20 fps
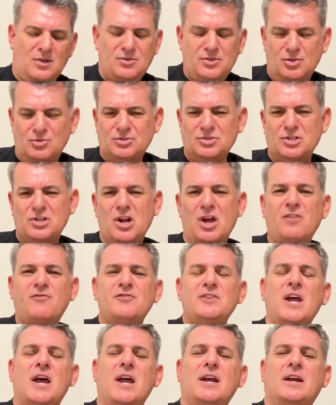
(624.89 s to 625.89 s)
There's enough
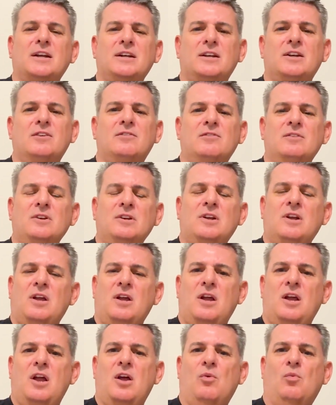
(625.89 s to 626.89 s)
negative,
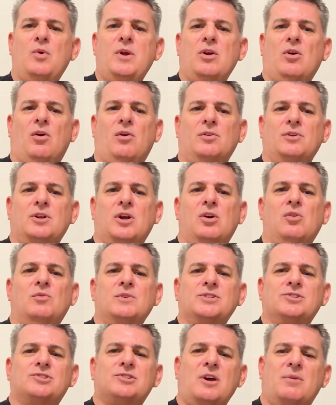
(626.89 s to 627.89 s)
and we all know
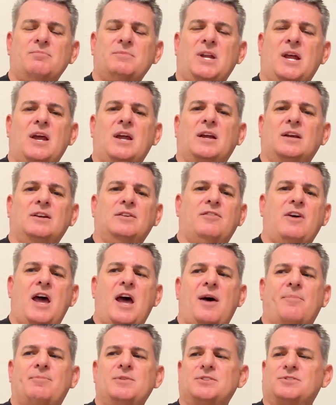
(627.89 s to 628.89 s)
when something negative
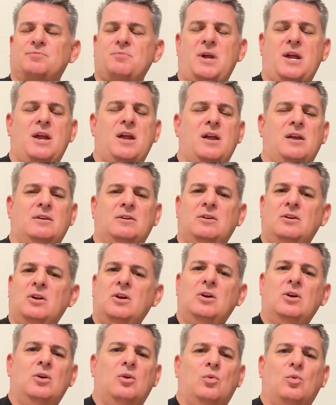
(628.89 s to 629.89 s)
happens, man,
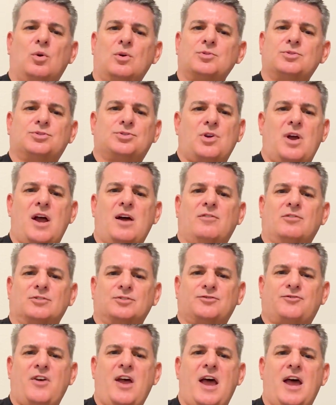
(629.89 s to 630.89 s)
word
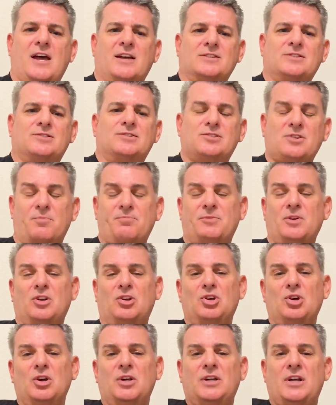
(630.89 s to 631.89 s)
travels fast.
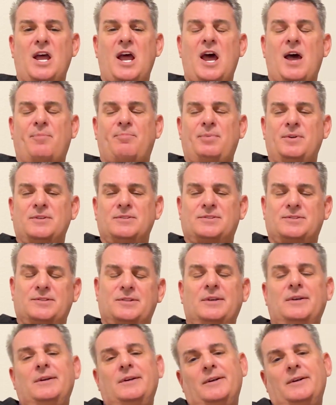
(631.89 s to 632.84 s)
Something good happens,